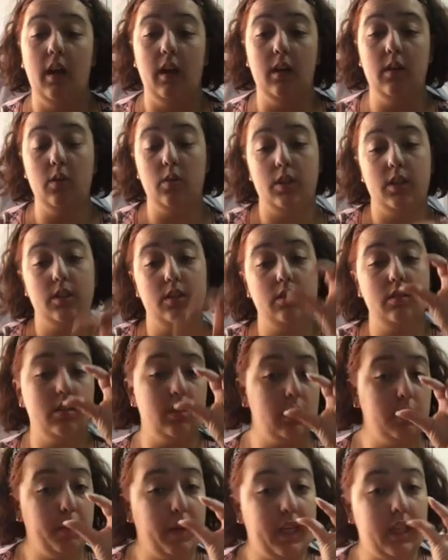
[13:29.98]
And all you do
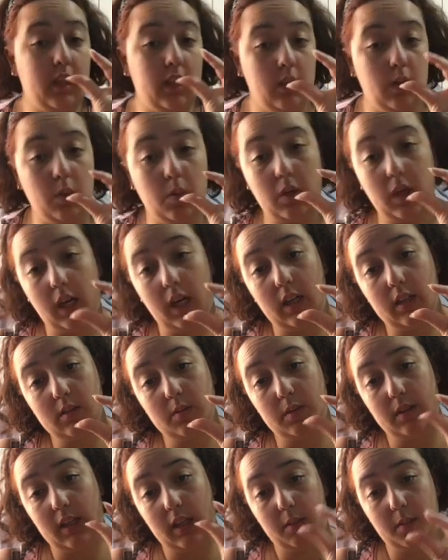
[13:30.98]
is you make the little
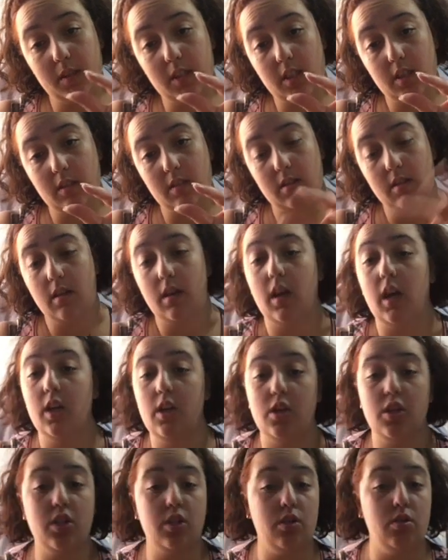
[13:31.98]
cards with the images
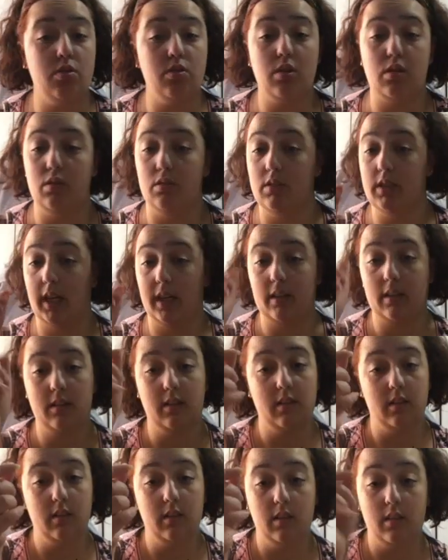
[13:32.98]
and you just use glue tack.
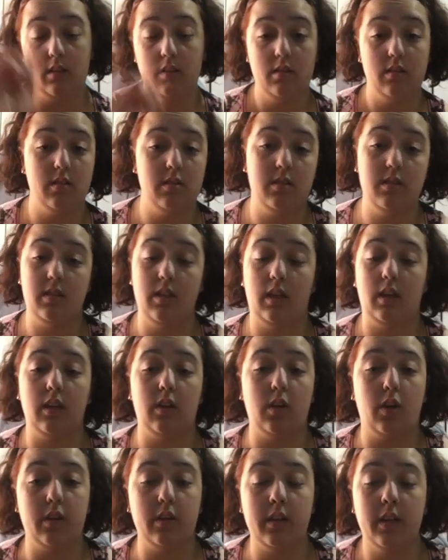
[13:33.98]
Just stick
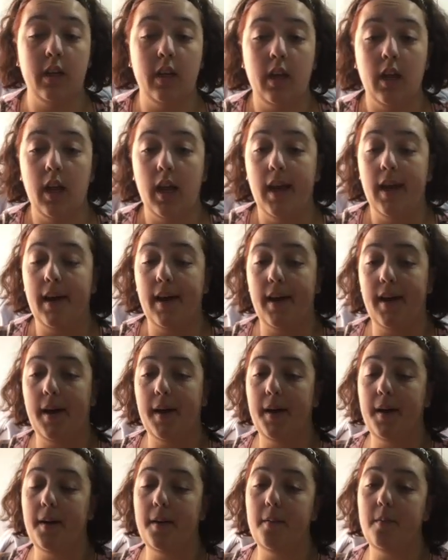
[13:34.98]
it on.
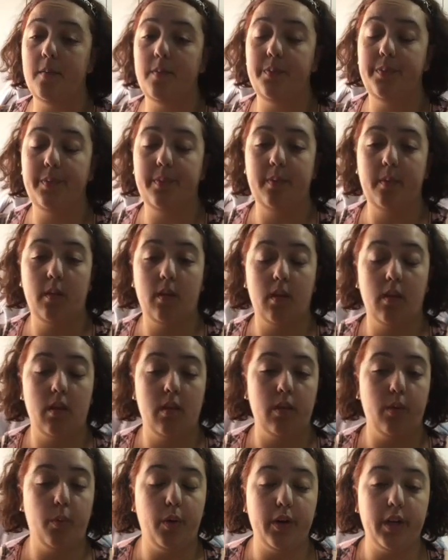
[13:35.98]
The
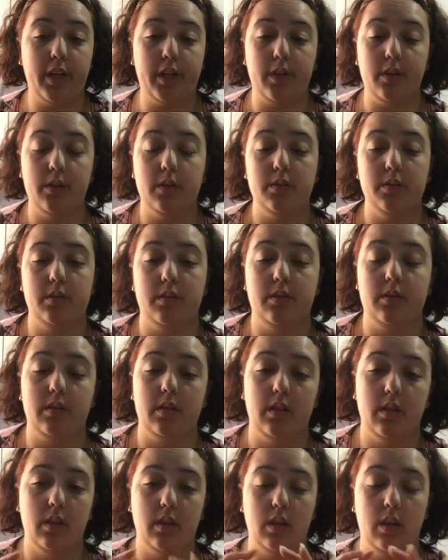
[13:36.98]
one I used,